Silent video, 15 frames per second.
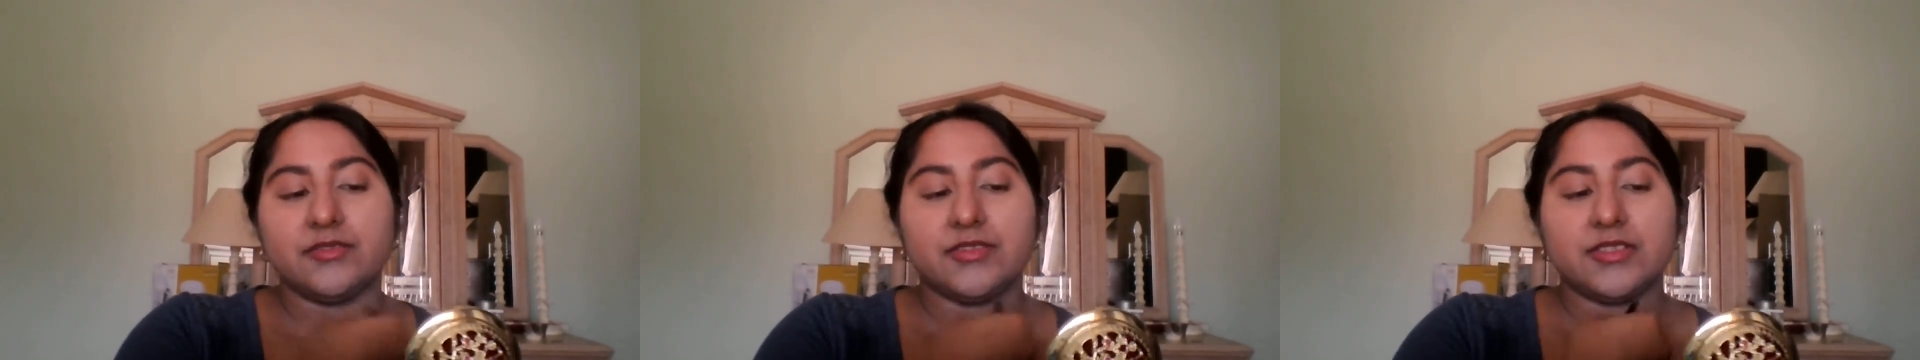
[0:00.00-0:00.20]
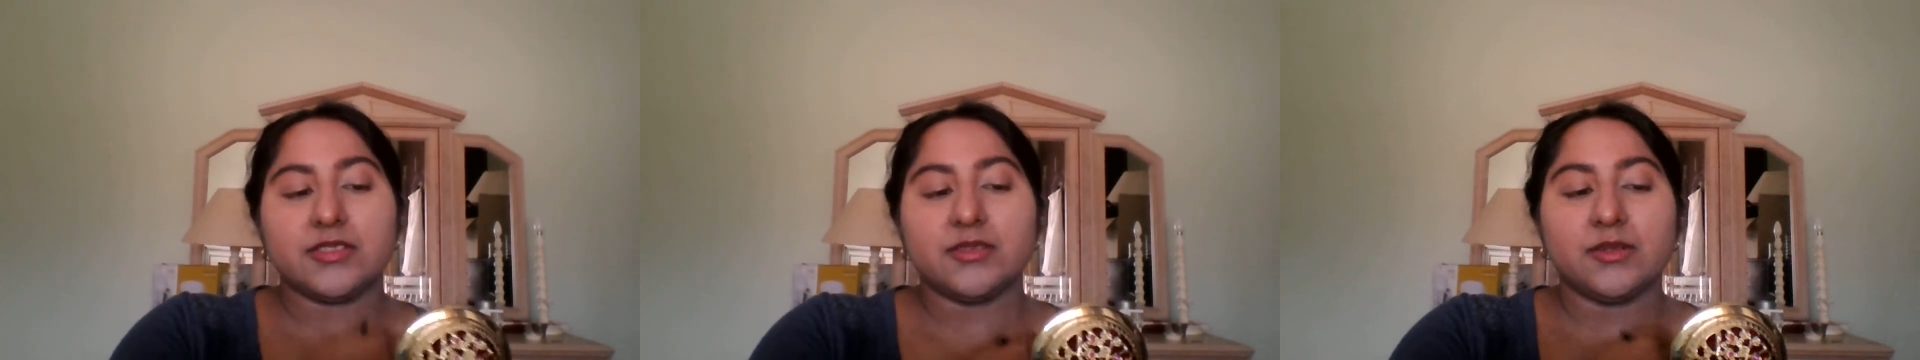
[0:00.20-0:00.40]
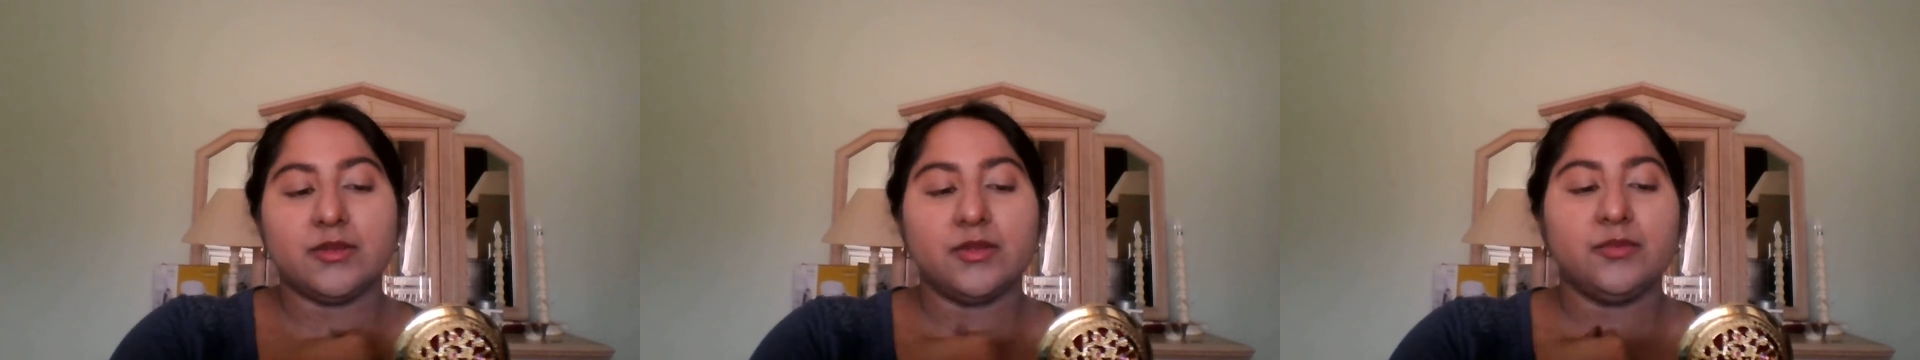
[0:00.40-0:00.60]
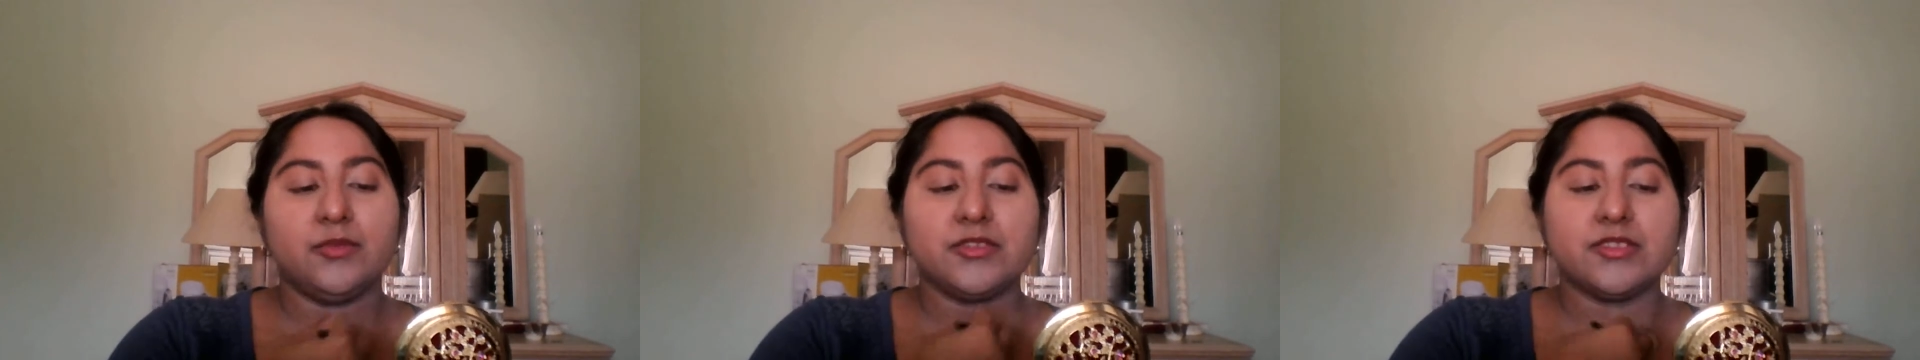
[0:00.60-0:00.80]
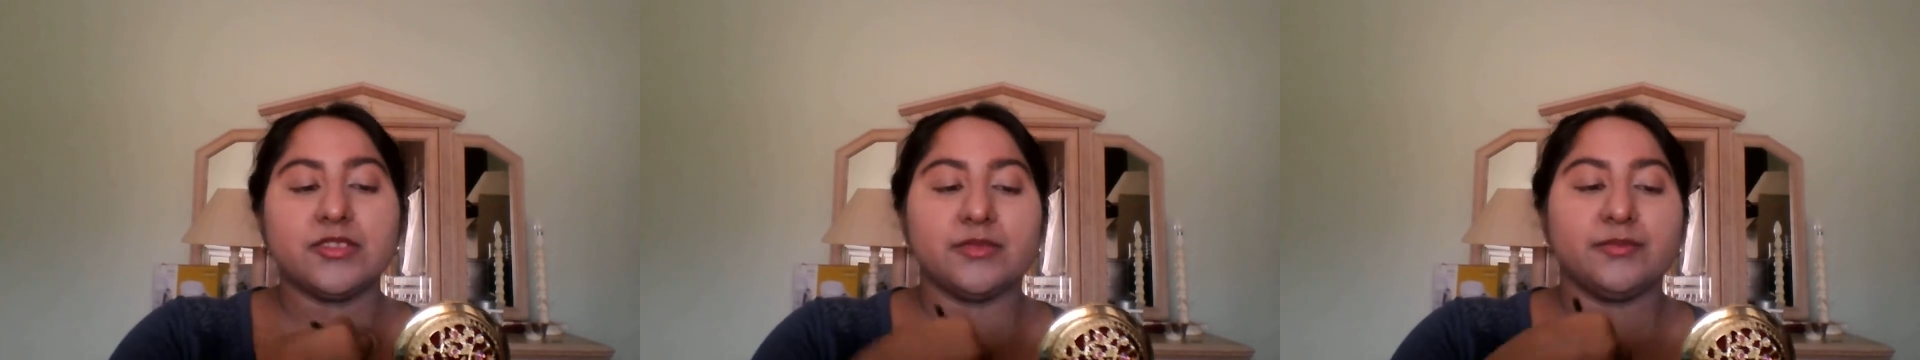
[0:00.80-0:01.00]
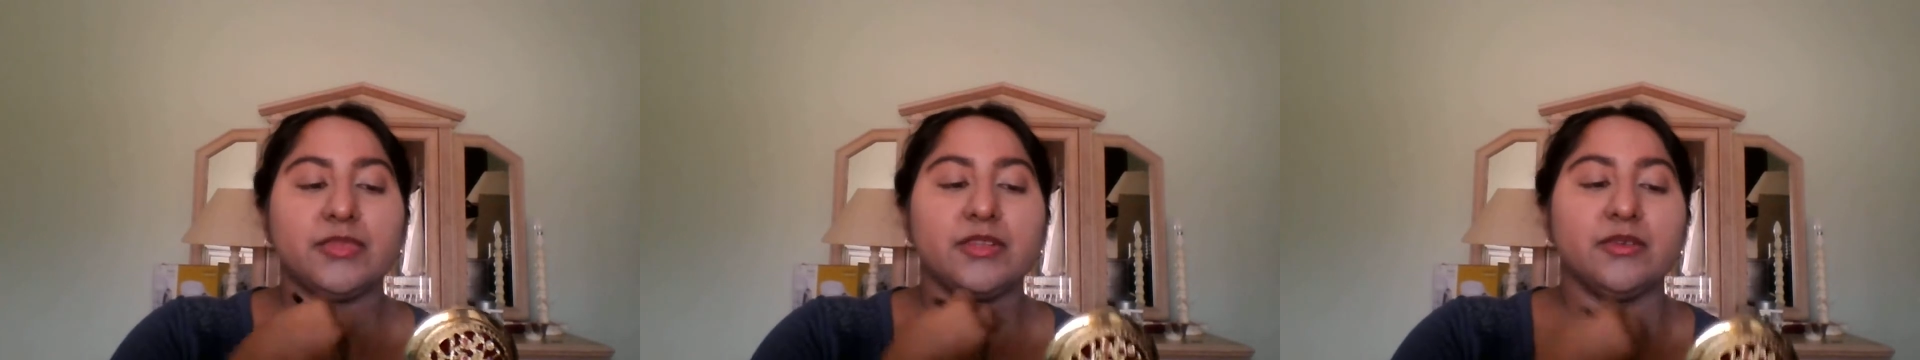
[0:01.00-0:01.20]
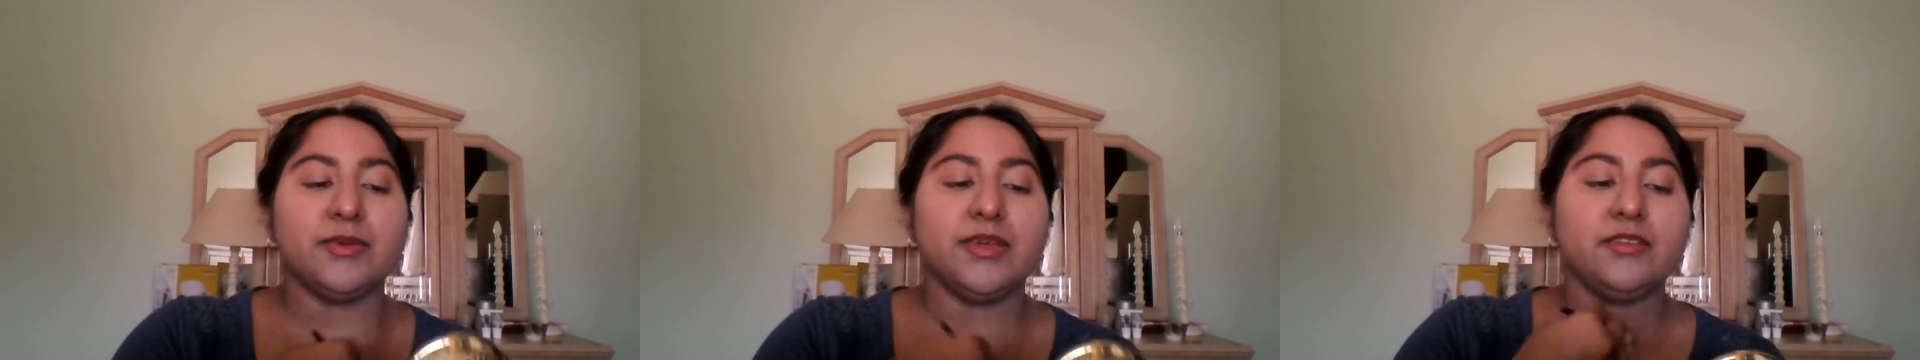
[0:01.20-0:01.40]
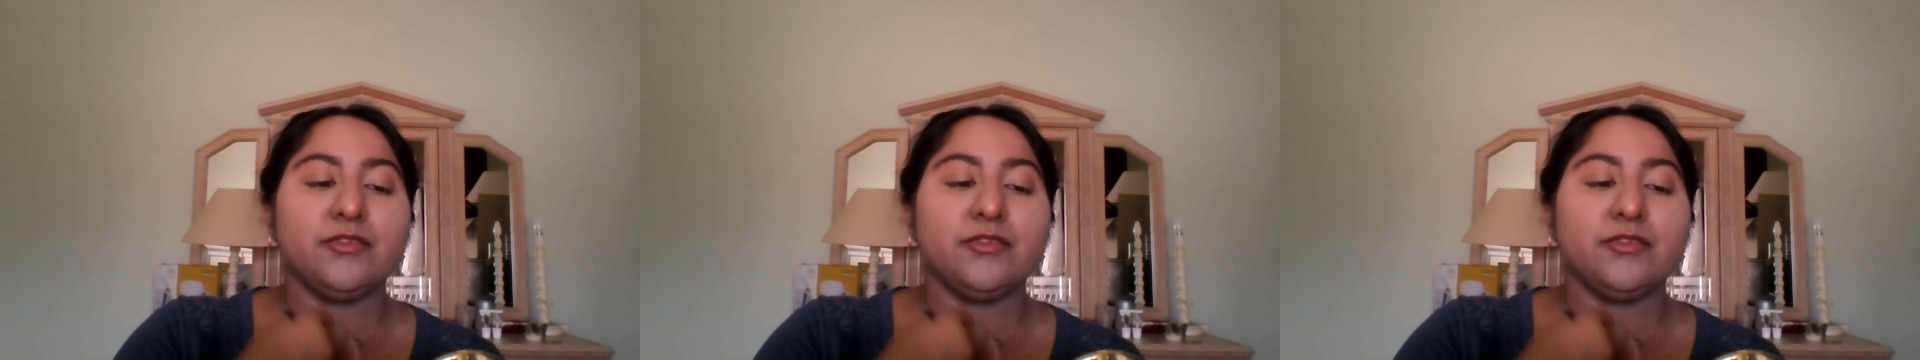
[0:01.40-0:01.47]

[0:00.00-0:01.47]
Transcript: It's a little more simpler way